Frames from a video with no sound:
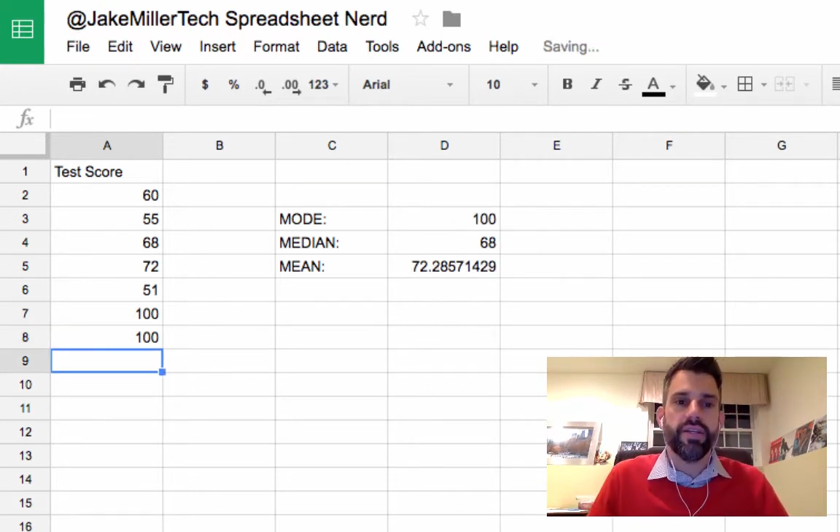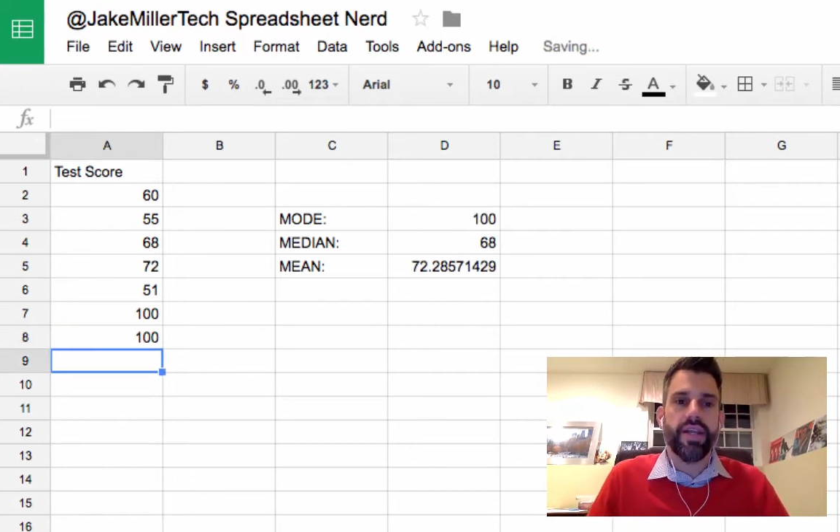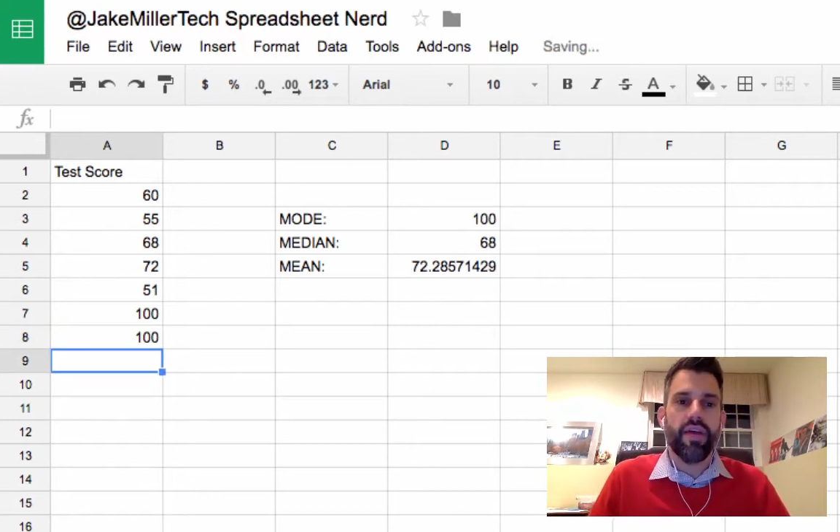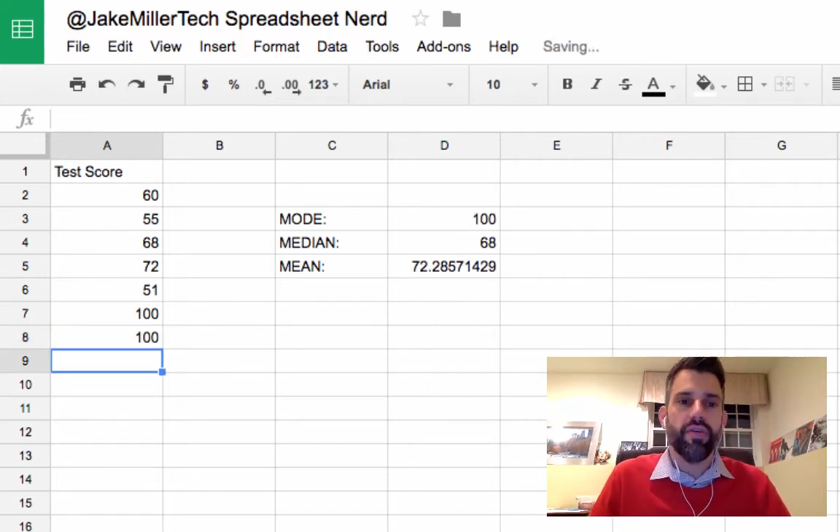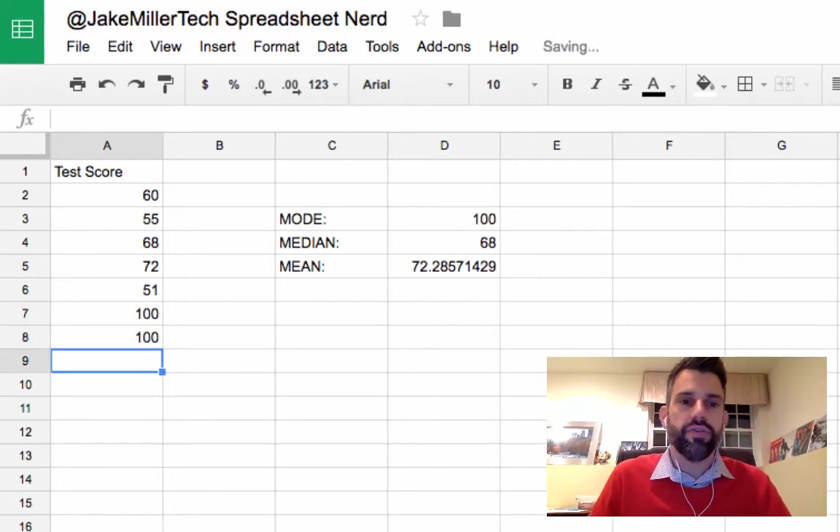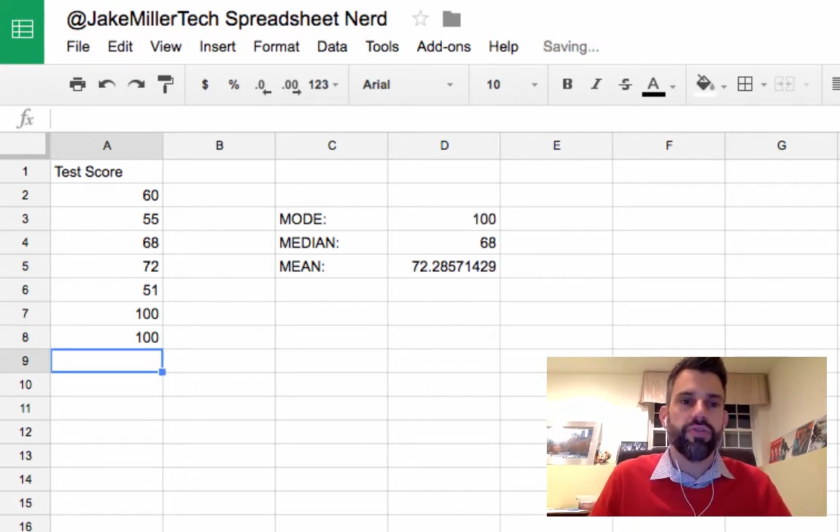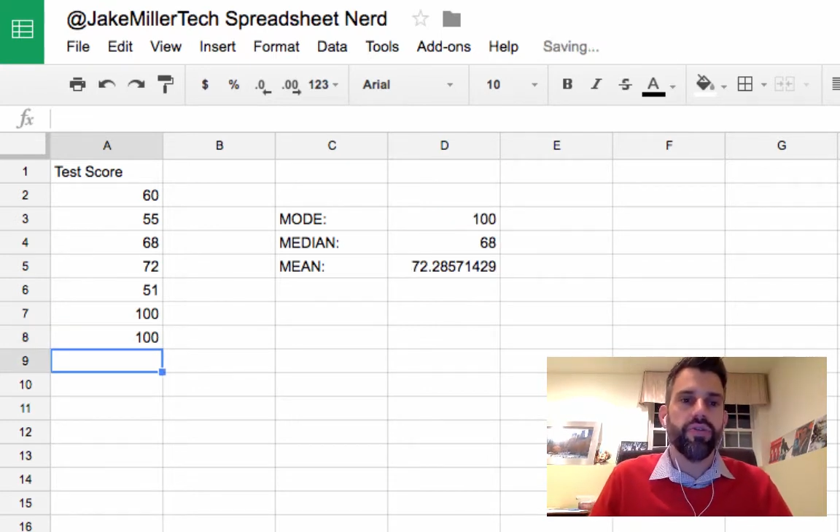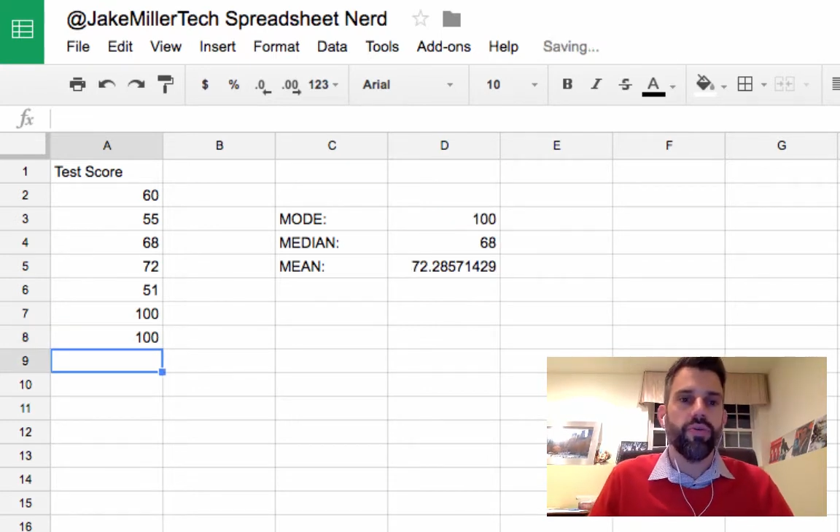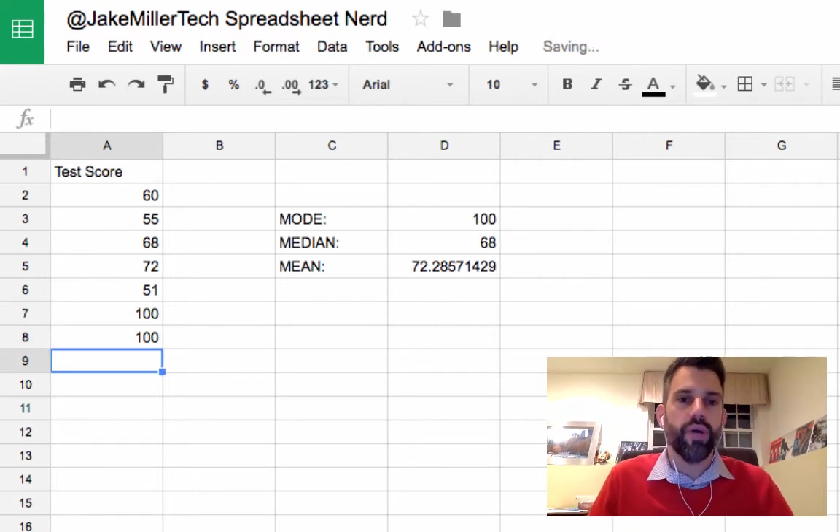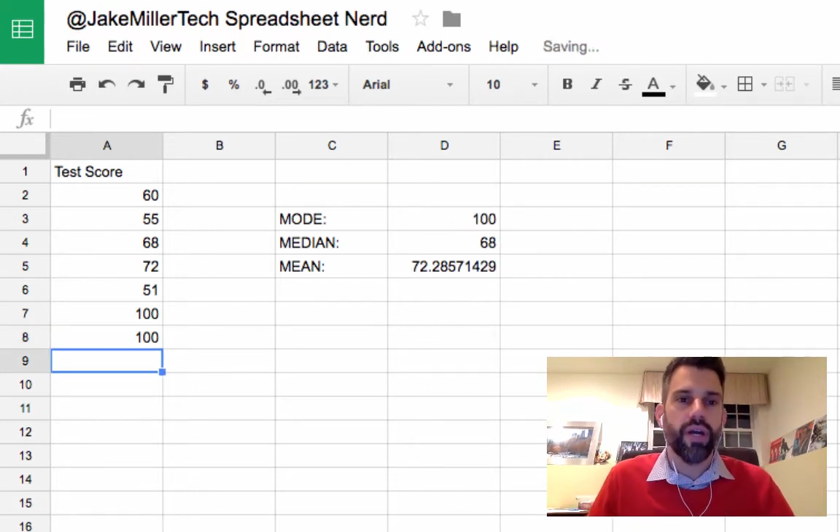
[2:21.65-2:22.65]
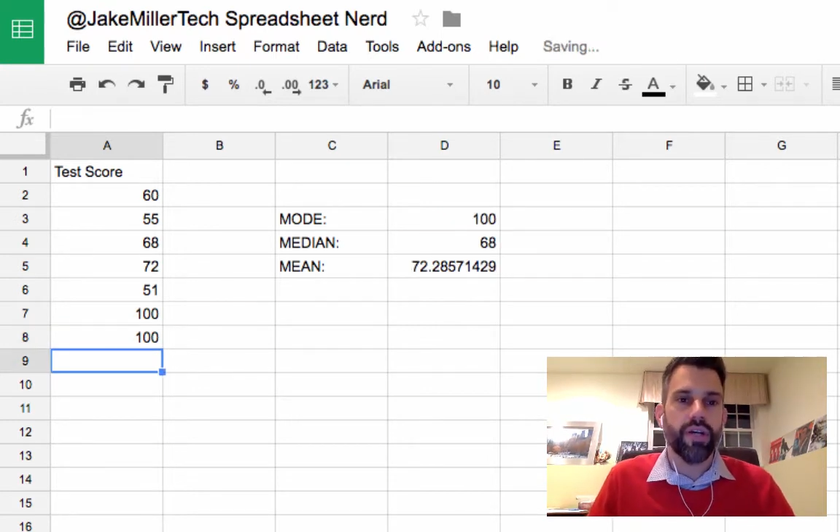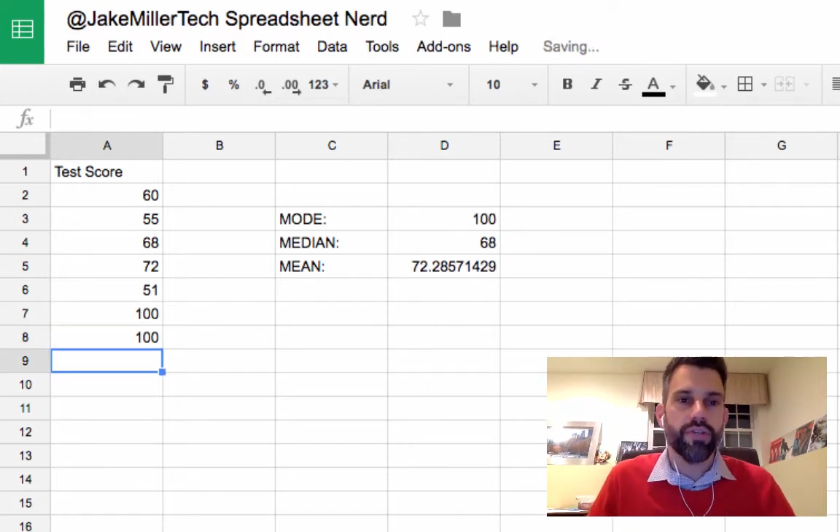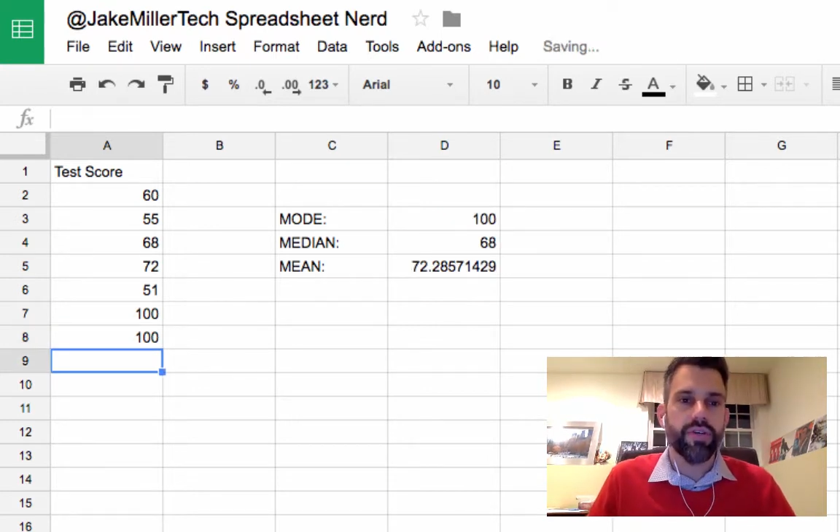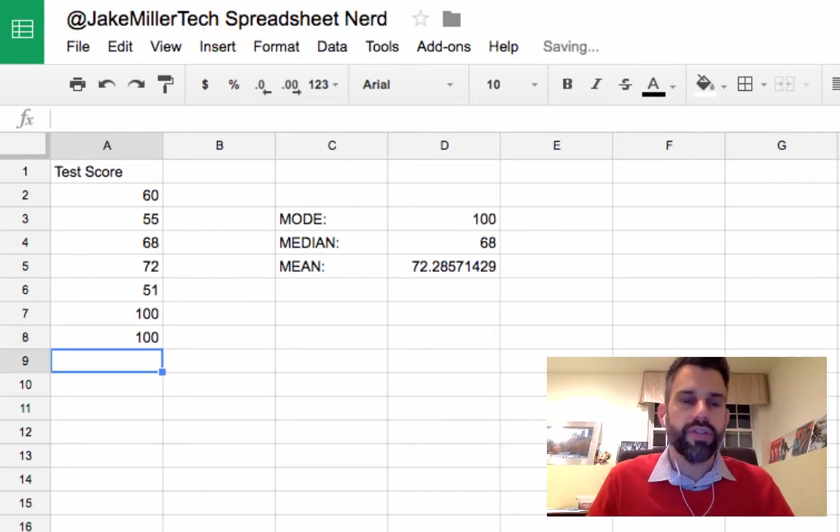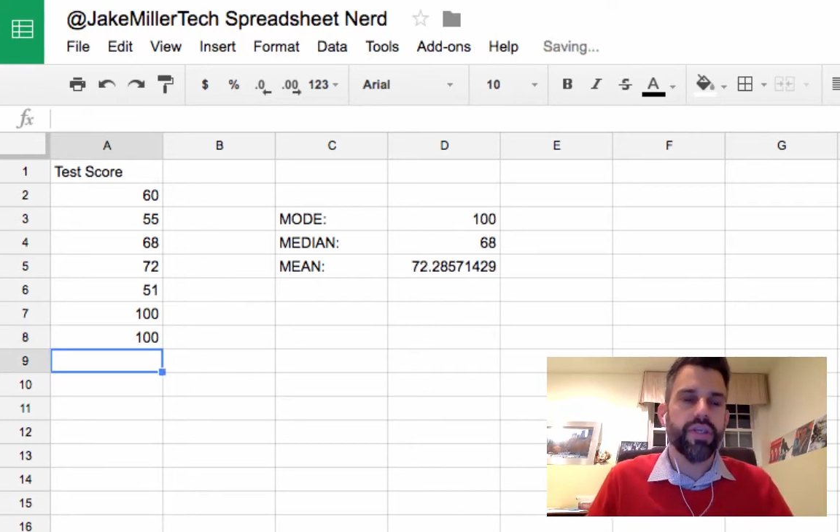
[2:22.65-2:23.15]
now there's 2
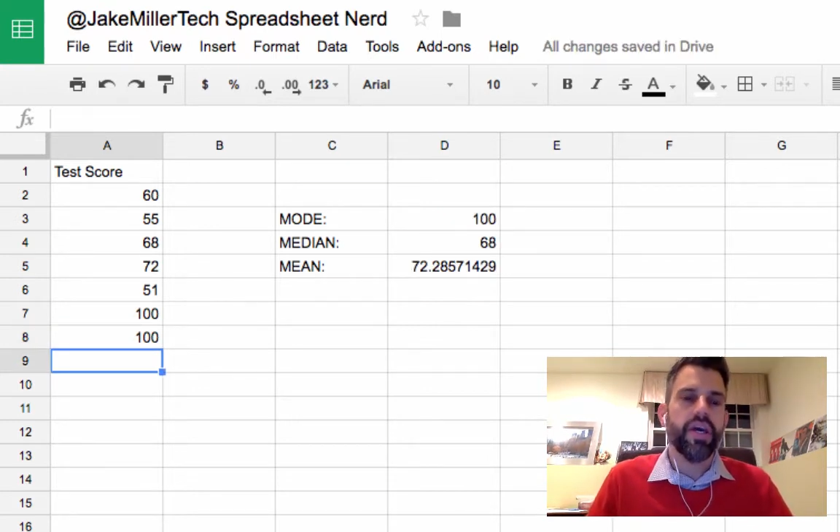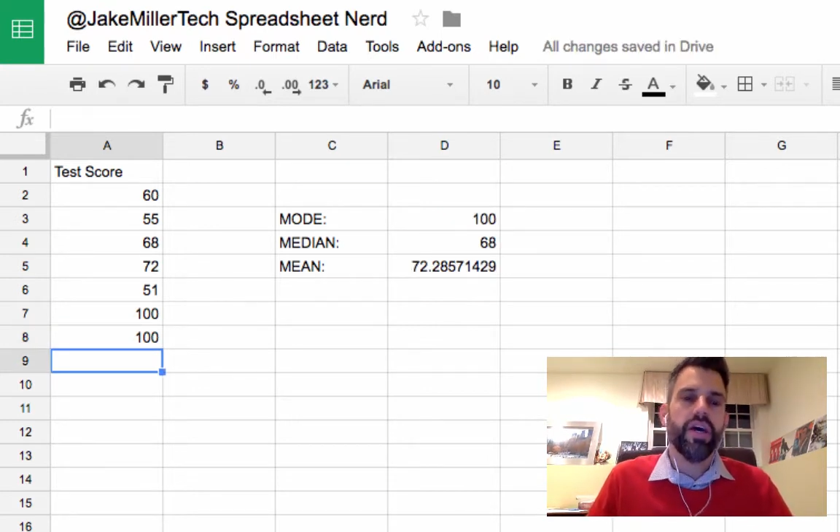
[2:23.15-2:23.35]
100s.